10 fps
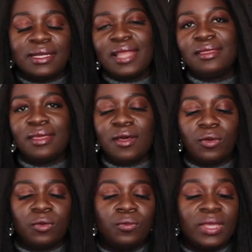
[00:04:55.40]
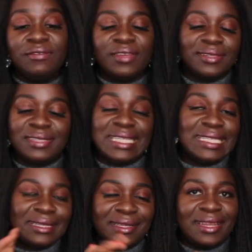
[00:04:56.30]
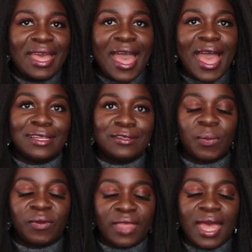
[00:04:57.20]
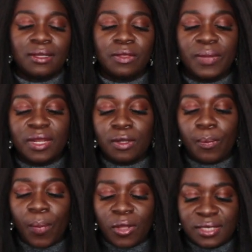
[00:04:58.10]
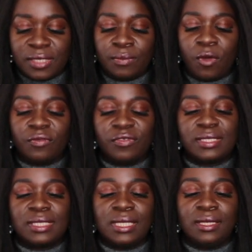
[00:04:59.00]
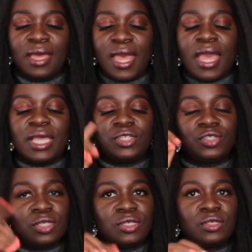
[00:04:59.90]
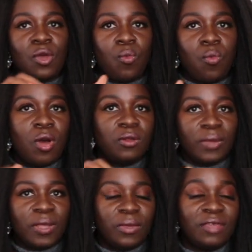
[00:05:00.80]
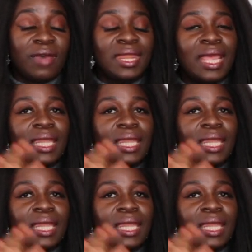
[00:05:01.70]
at the, or weaving detailing at the top of the handle, but at the bottom obviously it's just one-way weave, and I